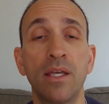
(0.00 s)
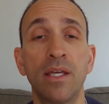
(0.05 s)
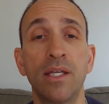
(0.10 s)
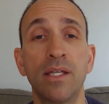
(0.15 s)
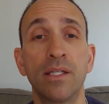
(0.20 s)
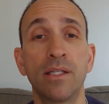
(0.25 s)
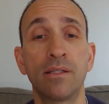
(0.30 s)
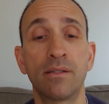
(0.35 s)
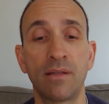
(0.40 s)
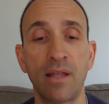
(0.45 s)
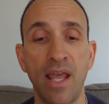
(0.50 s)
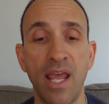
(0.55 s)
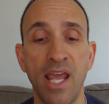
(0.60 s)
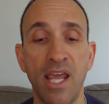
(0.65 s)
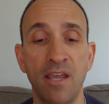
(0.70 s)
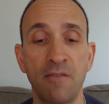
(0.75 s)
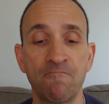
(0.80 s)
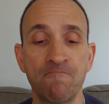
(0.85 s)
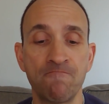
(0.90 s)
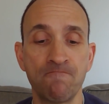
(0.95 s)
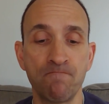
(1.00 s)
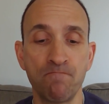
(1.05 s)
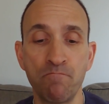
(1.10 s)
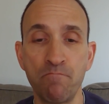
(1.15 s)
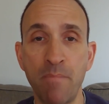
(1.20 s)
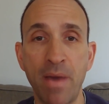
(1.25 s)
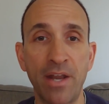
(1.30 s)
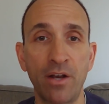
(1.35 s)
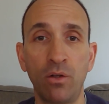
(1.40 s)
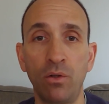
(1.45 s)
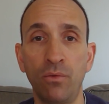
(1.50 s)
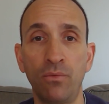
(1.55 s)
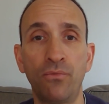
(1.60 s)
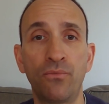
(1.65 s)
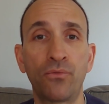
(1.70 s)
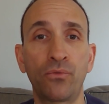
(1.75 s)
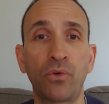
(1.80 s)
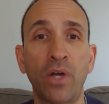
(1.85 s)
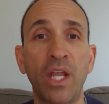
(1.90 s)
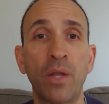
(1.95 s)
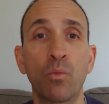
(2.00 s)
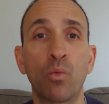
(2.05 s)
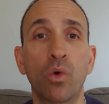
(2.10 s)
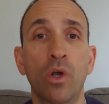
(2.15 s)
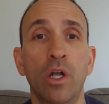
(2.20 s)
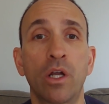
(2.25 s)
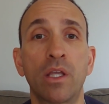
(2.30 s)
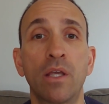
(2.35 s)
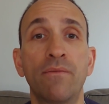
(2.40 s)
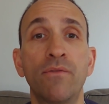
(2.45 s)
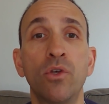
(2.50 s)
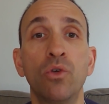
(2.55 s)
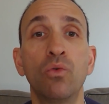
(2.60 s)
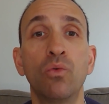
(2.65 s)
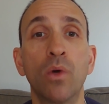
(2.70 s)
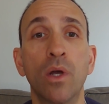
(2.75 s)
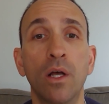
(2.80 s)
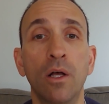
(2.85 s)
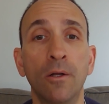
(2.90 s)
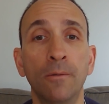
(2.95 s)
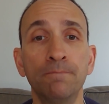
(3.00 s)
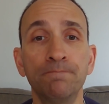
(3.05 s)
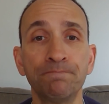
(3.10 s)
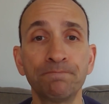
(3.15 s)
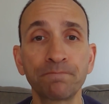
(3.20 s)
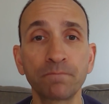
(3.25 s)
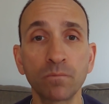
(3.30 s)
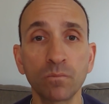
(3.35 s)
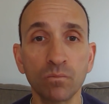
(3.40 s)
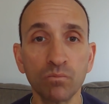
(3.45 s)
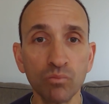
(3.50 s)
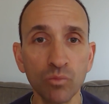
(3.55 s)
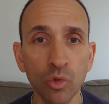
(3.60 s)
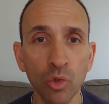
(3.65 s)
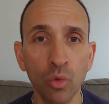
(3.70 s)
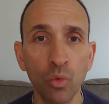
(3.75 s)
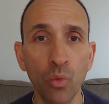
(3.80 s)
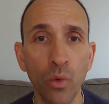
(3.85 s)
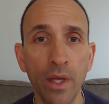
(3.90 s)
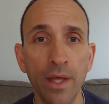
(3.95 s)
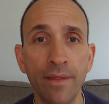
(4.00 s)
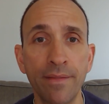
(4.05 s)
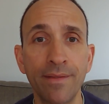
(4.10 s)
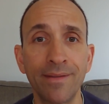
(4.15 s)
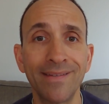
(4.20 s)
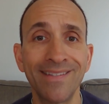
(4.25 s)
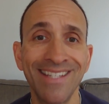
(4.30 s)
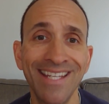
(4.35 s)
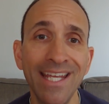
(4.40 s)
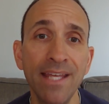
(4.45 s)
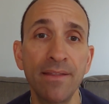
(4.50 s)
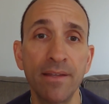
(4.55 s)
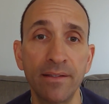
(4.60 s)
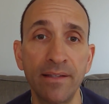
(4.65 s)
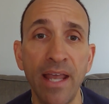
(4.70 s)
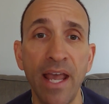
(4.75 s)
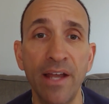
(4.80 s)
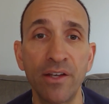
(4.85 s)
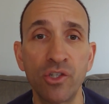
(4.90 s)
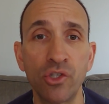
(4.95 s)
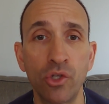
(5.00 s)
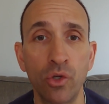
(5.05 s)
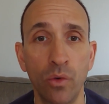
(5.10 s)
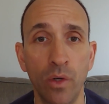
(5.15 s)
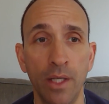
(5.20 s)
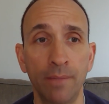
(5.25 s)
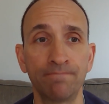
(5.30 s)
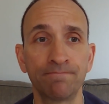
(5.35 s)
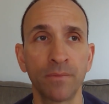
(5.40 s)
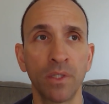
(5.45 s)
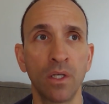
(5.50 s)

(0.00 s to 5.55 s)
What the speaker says: is a metal framework, if you will, with teeth attached to it.